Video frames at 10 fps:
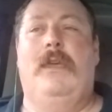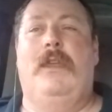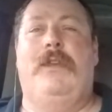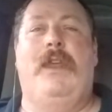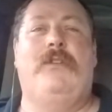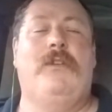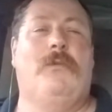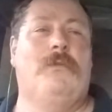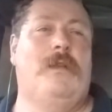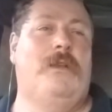it takes
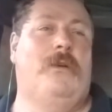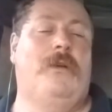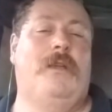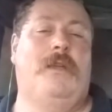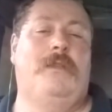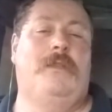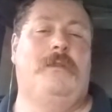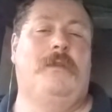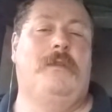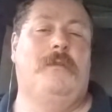you,
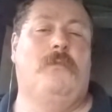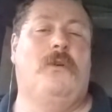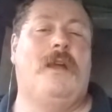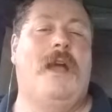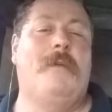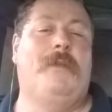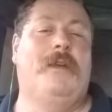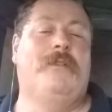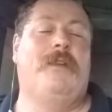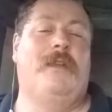the more complex